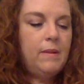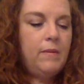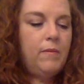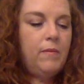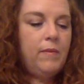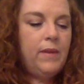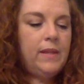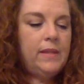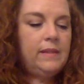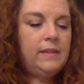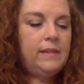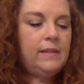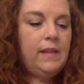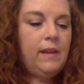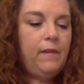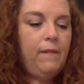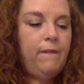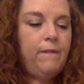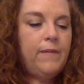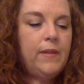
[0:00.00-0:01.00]
Write
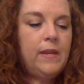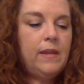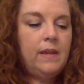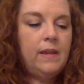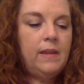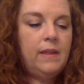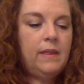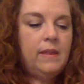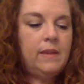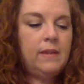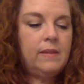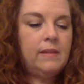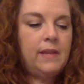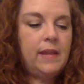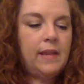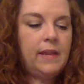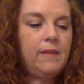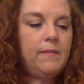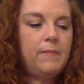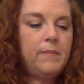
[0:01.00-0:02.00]
self in the
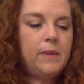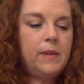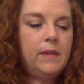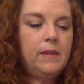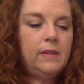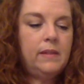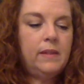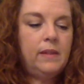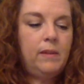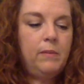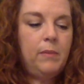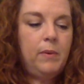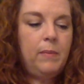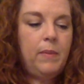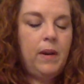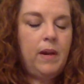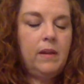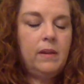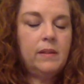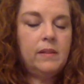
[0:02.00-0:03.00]
second syllable
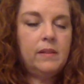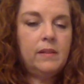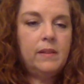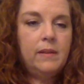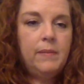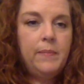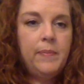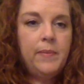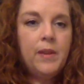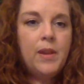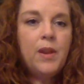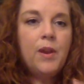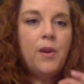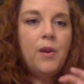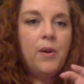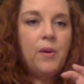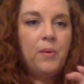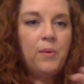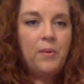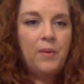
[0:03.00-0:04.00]
box.
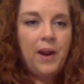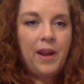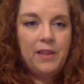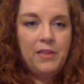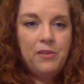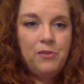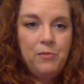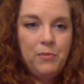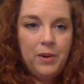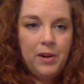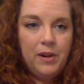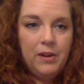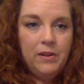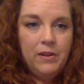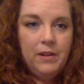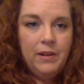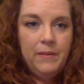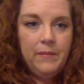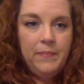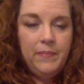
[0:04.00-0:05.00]
Write the word.